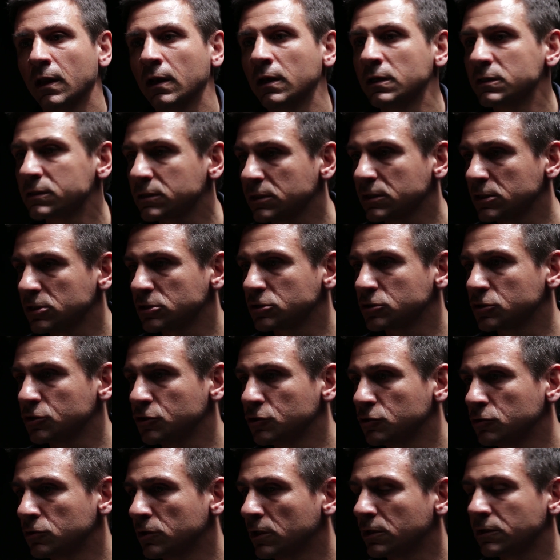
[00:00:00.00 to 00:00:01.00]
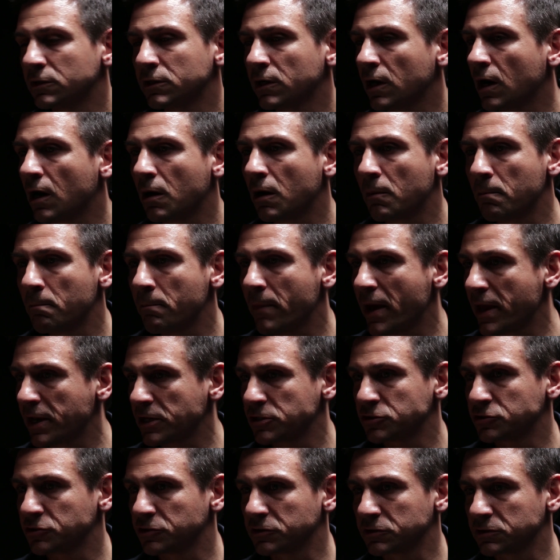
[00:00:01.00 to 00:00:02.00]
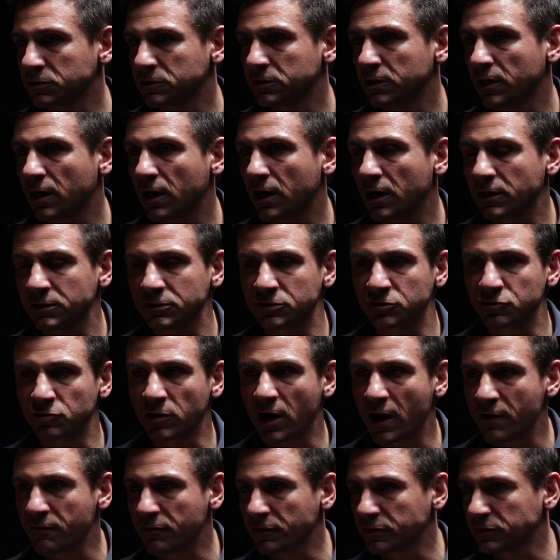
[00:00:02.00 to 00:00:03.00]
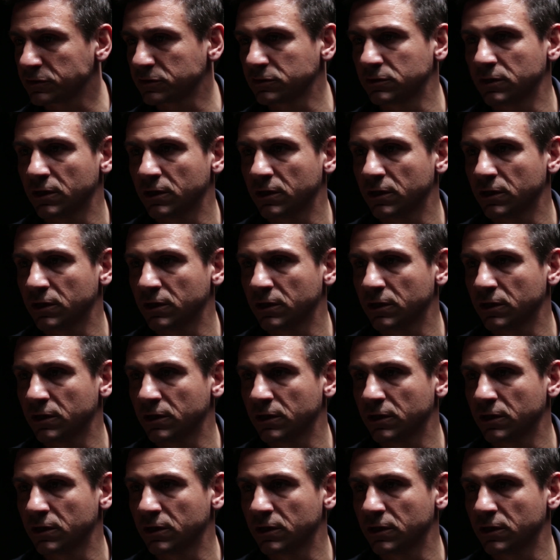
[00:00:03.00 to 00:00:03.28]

listening to you, and there are managers, there are drivers,